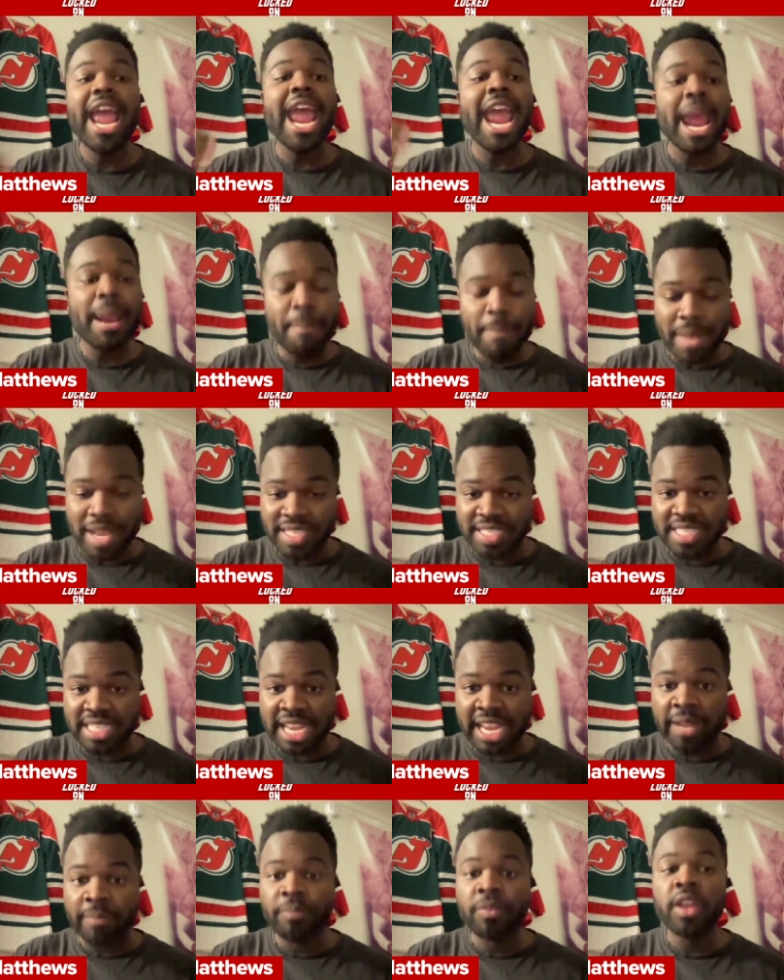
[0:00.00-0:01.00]
and
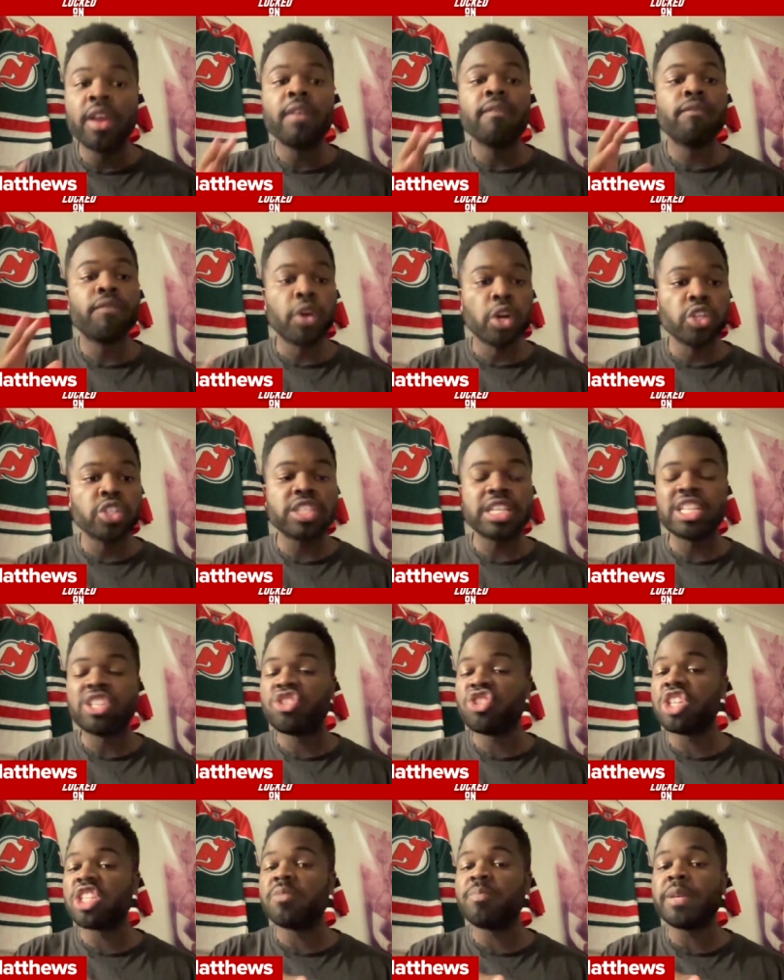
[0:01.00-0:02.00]
missing
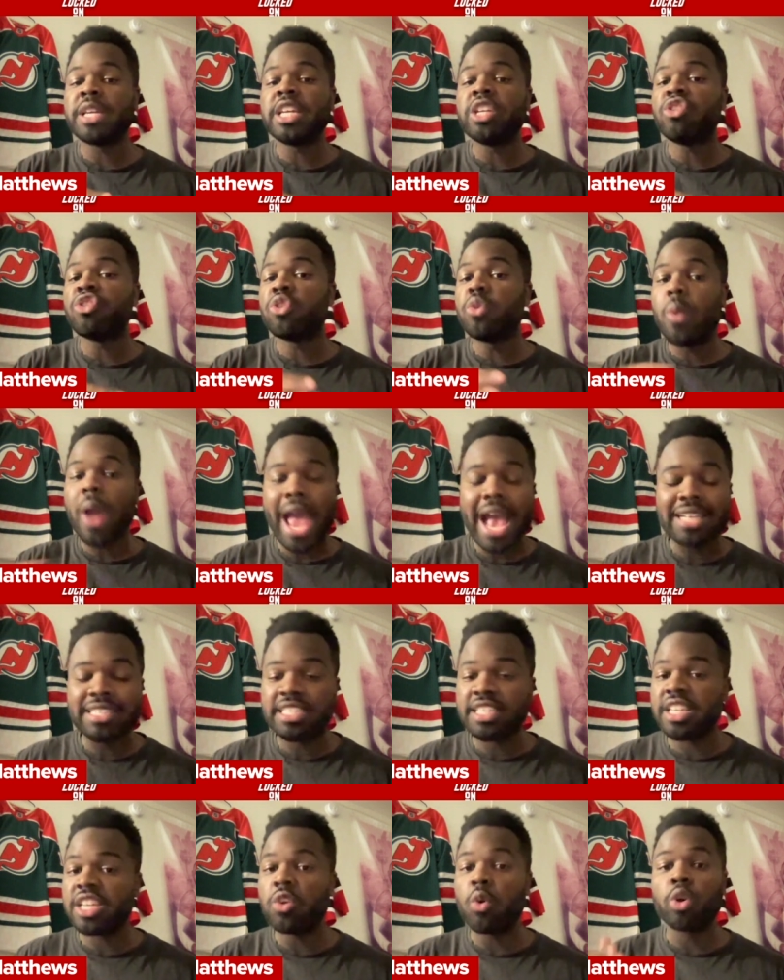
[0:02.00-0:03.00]
versus just be too
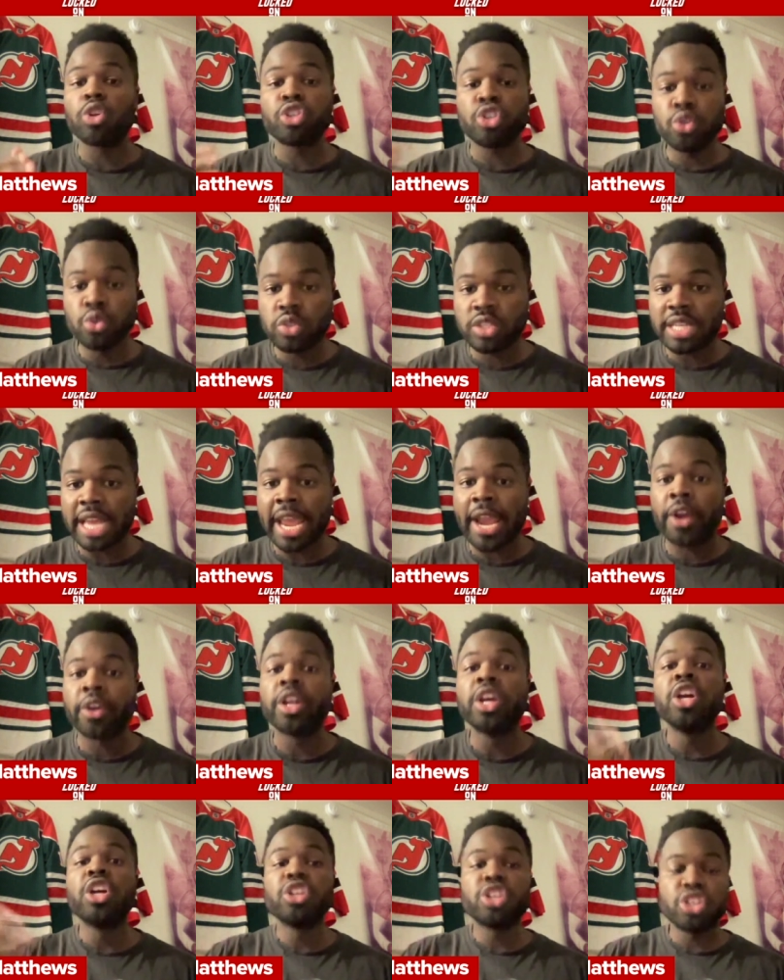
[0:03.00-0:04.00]
hesitant or too
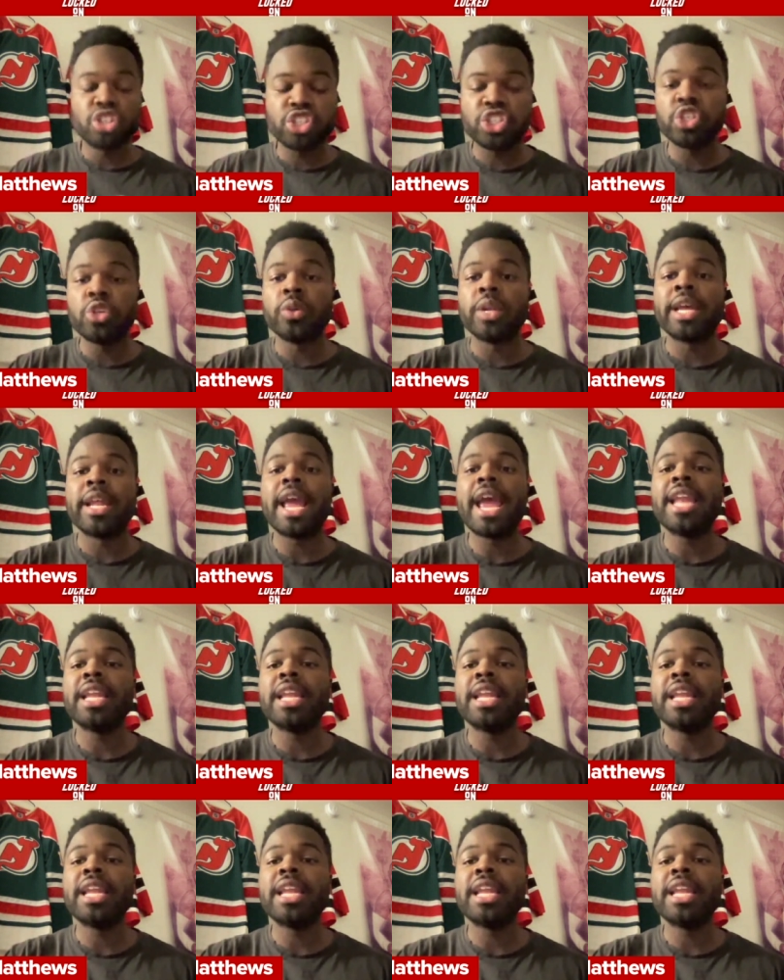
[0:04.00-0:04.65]
scared to shoot it.